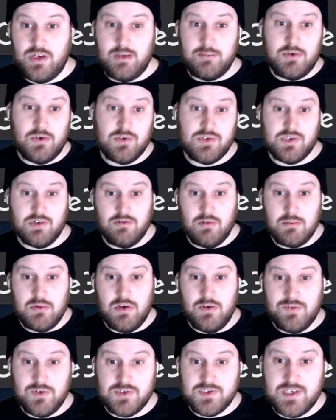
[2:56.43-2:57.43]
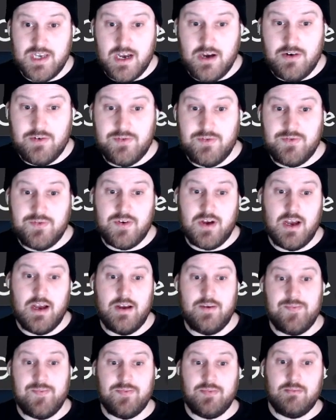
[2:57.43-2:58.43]
and also remove yourself.
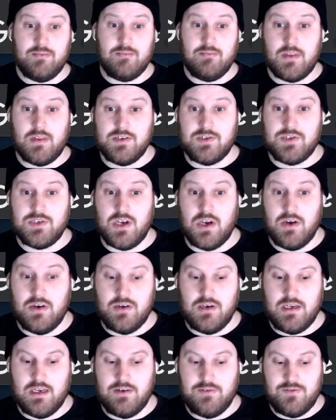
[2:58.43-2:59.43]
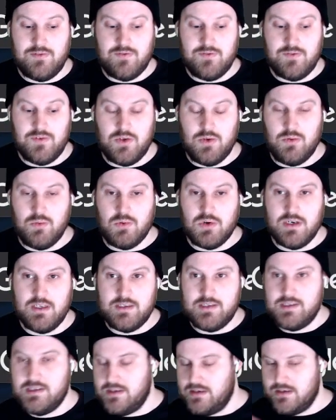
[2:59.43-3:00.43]
So if you wanted
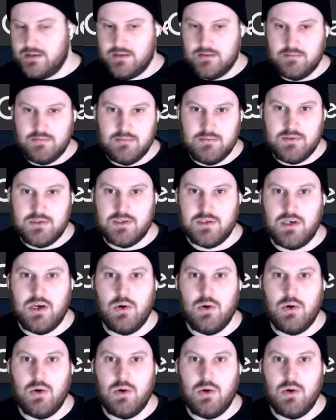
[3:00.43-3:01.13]
to go